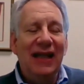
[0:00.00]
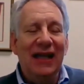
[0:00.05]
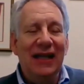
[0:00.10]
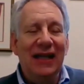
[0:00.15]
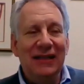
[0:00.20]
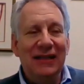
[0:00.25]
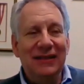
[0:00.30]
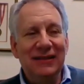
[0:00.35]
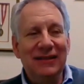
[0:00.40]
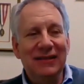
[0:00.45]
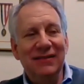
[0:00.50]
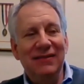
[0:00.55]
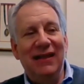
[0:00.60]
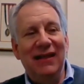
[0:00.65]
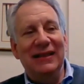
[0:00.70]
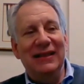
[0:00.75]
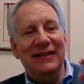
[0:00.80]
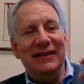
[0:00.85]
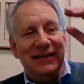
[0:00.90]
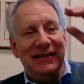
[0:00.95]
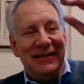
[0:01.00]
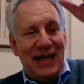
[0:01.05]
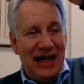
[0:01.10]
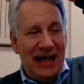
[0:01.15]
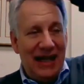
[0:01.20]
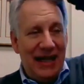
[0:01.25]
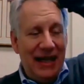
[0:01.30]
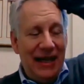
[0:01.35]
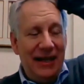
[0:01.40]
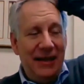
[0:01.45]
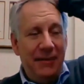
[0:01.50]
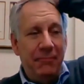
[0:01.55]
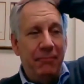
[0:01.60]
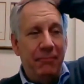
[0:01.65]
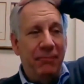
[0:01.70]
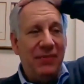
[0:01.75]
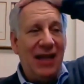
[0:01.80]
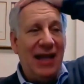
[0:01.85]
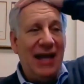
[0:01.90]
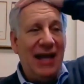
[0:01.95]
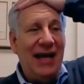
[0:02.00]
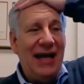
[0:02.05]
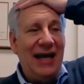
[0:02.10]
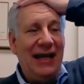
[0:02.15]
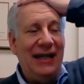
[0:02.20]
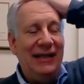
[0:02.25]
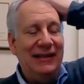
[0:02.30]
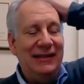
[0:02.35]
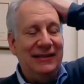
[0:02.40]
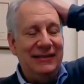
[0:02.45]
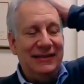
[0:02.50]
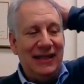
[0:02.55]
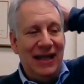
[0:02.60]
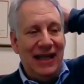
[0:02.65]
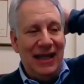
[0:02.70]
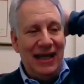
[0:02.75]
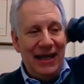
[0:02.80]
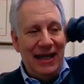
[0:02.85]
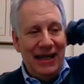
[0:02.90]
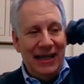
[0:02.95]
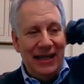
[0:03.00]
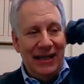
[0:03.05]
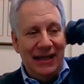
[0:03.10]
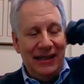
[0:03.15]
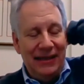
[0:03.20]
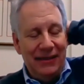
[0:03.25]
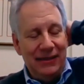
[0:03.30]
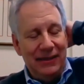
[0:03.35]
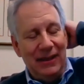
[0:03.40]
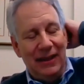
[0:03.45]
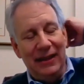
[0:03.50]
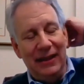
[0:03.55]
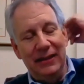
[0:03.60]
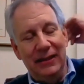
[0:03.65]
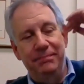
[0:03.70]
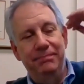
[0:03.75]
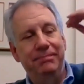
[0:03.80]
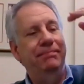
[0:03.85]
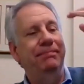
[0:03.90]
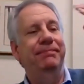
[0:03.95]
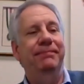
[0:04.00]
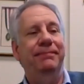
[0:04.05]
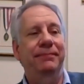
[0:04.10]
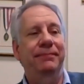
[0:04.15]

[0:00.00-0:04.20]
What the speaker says: and let's say has a kind